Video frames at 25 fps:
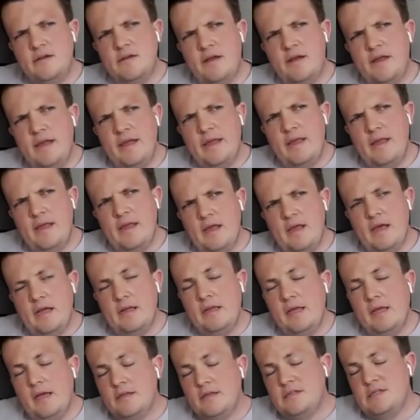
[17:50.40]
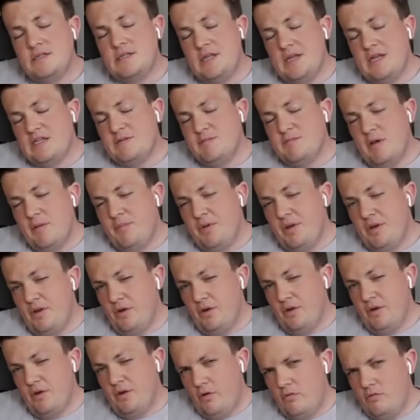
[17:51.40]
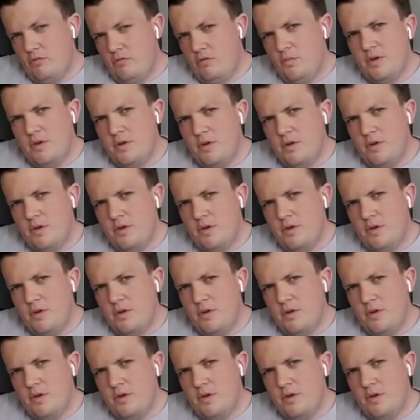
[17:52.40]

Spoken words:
a, and the answer to this might be no,